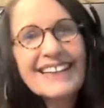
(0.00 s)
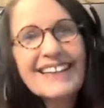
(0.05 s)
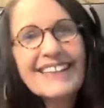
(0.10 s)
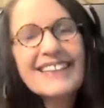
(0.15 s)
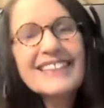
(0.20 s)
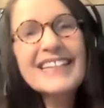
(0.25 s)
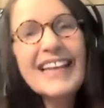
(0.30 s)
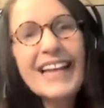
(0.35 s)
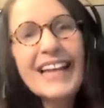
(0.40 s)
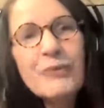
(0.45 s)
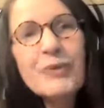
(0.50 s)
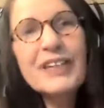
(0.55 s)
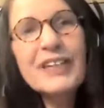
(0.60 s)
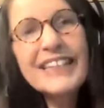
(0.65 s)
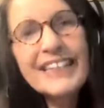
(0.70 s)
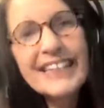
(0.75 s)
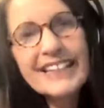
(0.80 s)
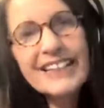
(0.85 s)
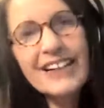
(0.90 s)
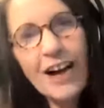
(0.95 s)
the day we
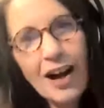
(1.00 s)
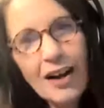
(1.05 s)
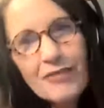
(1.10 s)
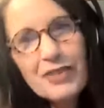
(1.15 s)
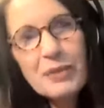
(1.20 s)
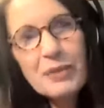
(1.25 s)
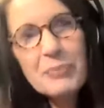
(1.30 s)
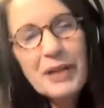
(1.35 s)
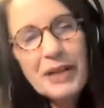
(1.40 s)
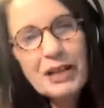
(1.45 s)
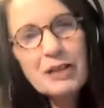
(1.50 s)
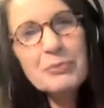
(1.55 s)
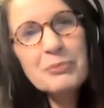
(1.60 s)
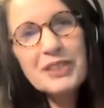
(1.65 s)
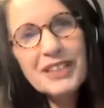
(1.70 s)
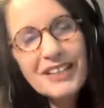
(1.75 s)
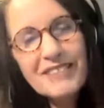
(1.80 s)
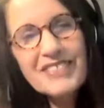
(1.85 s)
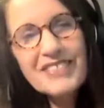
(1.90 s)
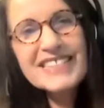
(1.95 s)
kick off the
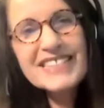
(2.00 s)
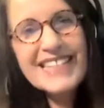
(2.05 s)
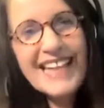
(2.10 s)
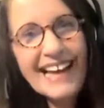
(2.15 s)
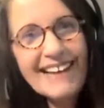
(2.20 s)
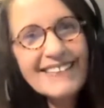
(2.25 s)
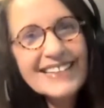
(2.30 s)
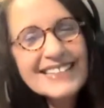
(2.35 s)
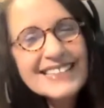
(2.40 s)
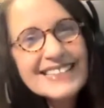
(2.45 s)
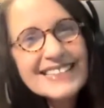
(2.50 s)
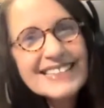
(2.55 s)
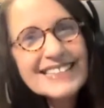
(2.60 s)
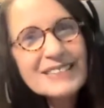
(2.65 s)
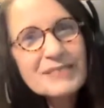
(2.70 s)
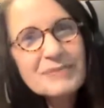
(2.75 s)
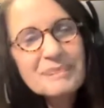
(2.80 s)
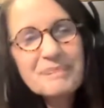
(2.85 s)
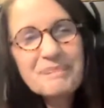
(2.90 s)
parable of the talents.